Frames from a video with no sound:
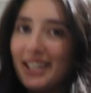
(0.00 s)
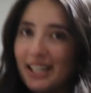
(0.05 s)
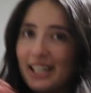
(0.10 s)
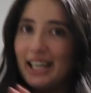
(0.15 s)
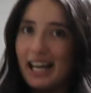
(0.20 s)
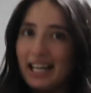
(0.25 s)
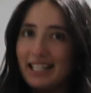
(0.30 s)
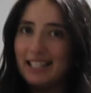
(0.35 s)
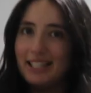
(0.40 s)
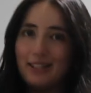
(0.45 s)
that you
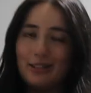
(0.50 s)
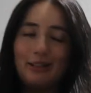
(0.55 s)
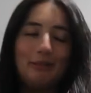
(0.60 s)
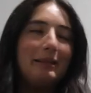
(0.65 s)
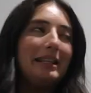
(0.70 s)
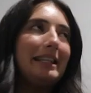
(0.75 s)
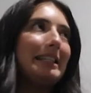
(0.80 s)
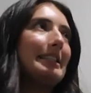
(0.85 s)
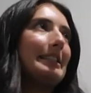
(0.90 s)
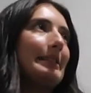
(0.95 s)
guys saw
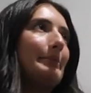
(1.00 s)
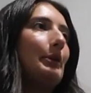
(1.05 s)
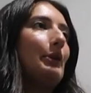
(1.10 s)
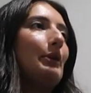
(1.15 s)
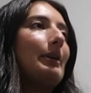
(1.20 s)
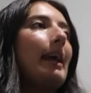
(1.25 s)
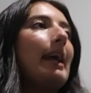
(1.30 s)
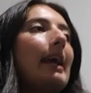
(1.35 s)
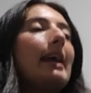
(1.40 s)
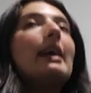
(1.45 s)
me this
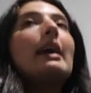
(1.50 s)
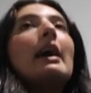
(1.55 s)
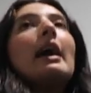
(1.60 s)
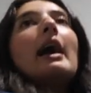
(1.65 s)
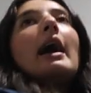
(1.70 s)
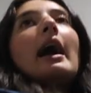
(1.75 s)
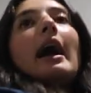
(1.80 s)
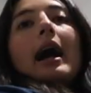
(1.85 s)
morning.